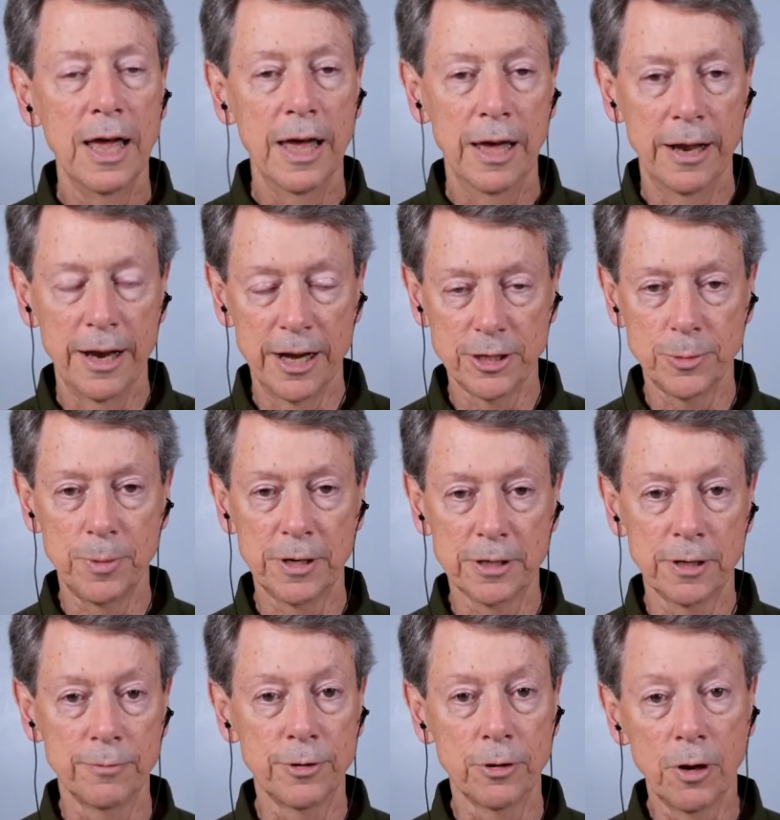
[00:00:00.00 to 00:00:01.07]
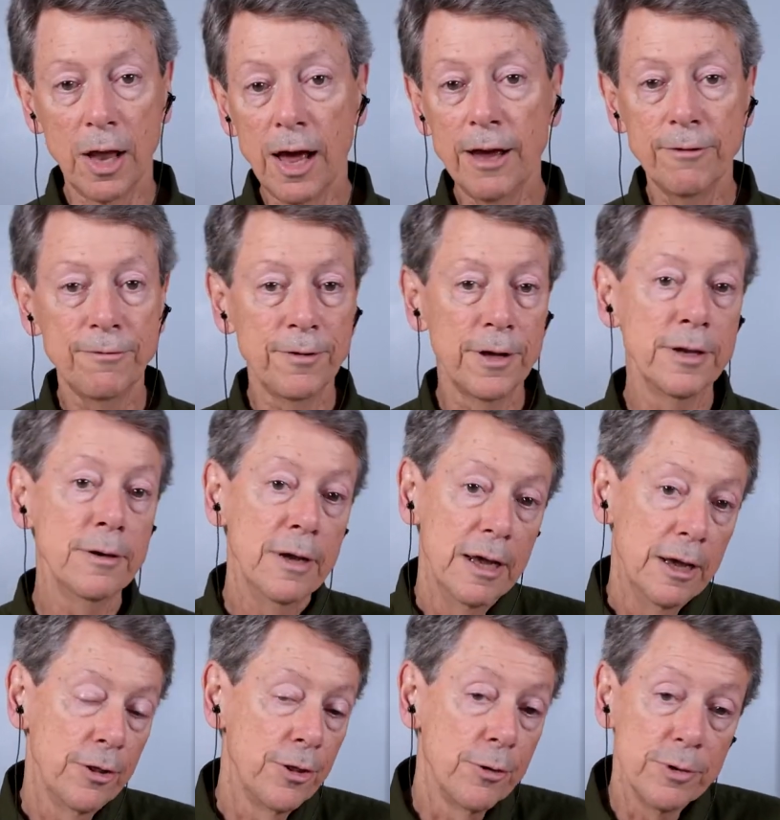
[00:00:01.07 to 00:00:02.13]
an aspect of your life, and
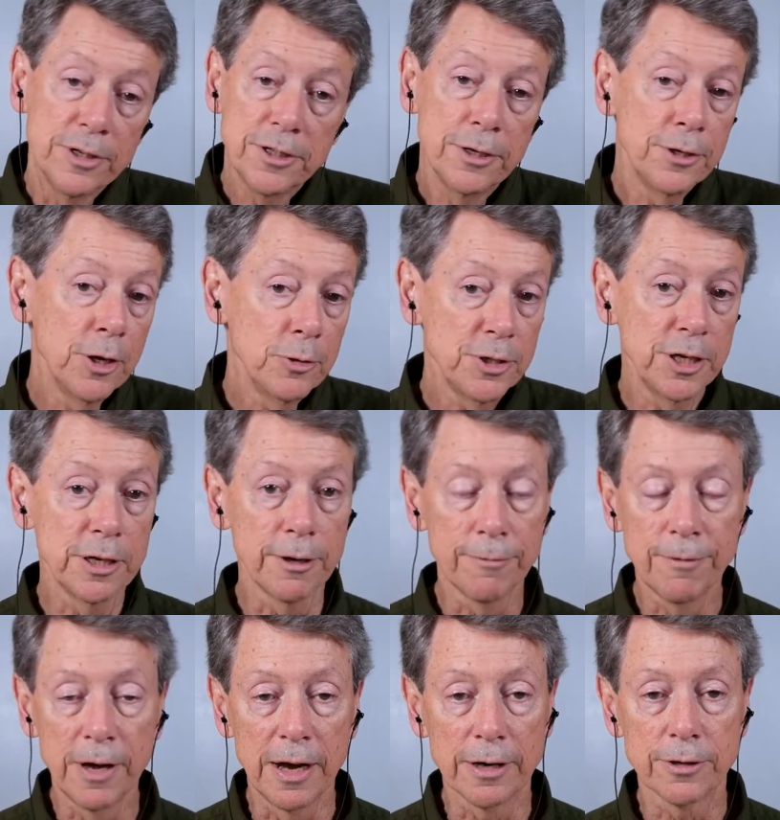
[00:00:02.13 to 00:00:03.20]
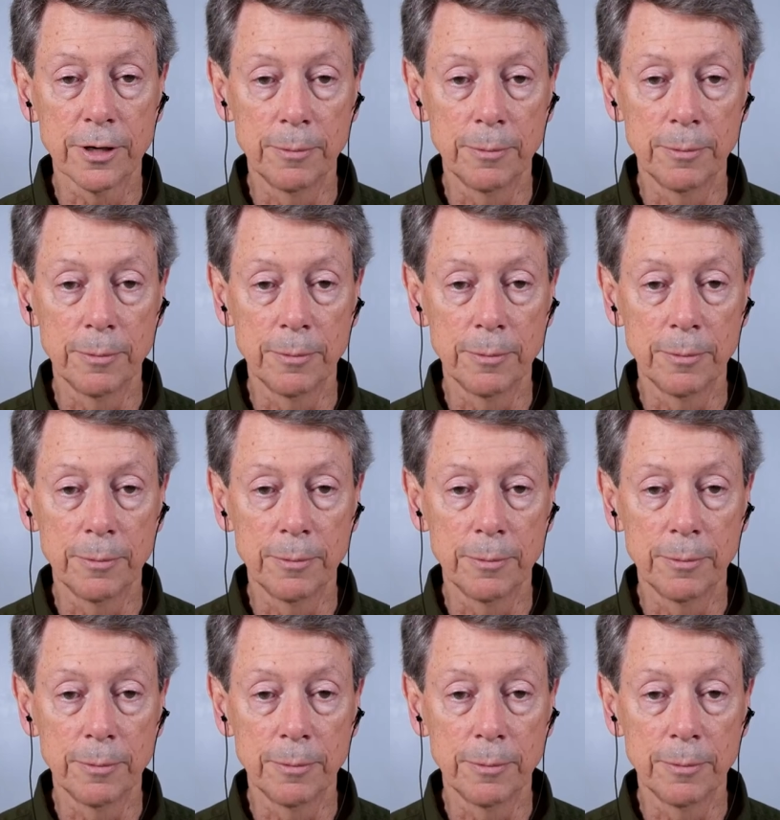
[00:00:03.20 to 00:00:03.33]
there is a dosing effect.